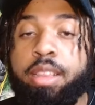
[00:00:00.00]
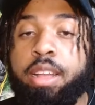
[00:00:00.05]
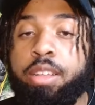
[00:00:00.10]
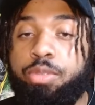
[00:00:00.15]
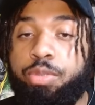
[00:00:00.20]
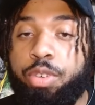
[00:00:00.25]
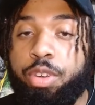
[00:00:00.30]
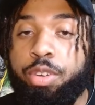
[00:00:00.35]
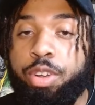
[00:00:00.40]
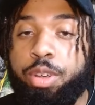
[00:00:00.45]
I
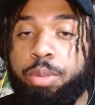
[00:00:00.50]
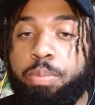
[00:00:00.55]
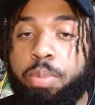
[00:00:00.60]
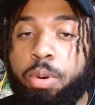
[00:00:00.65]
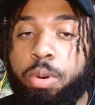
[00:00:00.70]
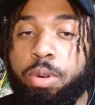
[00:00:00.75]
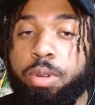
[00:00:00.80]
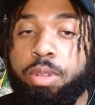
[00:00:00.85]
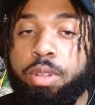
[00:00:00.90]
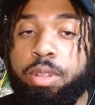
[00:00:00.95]
think that's
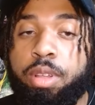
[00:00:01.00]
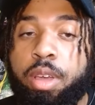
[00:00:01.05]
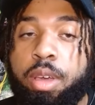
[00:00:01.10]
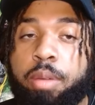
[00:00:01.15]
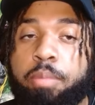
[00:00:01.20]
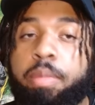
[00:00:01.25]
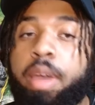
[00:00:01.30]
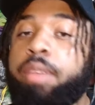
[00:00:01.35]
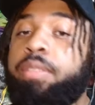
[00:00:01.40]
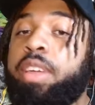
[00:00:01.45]
very
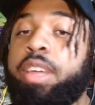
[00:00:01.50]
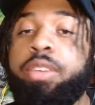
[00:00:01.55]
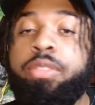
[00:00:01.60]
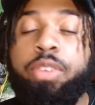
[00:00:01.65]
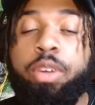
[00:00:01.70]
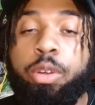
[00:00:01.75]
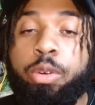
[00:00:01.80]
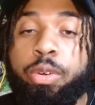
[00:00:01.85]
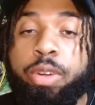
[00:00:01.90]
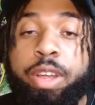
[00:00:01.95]
important.
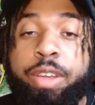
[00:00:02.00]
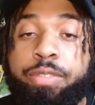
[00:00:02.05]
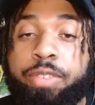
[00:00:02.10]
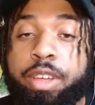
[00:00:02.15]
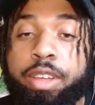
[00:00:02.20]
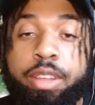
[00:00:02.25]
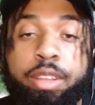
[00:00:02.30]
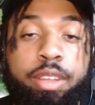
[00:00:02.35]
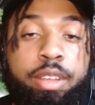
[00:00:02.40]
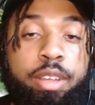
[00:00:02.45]
Maybe even
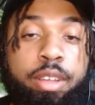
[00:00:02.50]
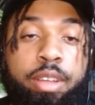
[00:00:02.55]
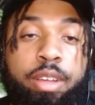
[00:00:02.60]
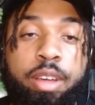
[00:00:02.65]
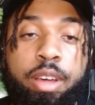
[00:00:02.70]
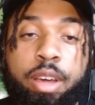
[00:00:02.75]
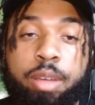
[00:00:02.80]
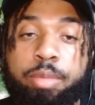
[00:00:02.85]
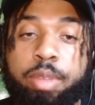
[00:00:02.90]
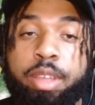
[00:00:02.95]
grieving.
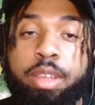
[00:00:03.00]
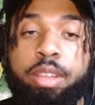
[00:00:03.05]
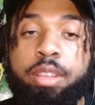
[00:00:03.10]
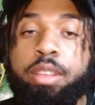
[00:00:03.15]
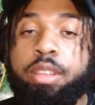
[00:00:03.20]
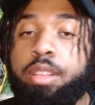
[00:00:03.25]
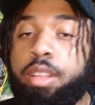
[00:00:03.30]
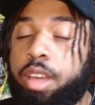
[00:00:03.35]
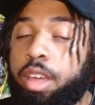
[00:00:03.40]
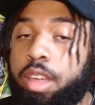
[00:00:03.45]
I
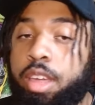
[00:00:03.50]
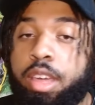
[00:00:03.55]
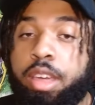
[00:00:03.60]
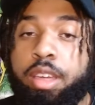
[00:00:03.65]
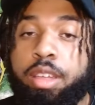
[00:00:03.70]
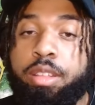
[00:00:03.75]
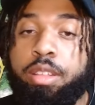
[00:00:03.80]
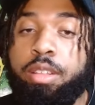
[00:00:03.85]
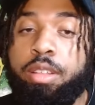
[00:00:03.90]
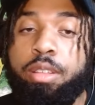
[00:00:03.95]
mean,
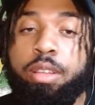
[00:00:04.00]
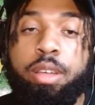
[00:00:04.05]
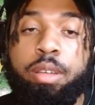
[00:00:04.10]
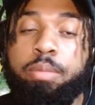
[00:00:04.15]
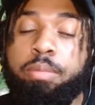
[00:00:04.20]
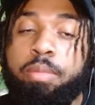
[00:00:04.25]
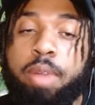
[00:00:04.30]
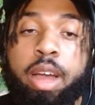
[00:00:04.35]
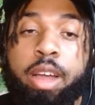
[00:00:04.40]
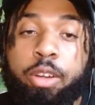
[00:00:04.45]
again,
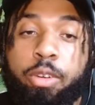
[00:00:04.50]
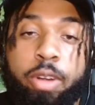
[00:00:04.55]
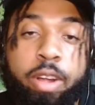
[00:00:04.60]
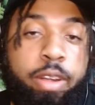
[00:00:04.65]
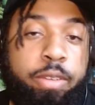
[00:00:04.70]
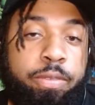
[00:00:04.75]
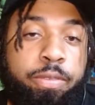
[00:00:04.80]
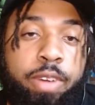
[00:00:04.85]
uh, my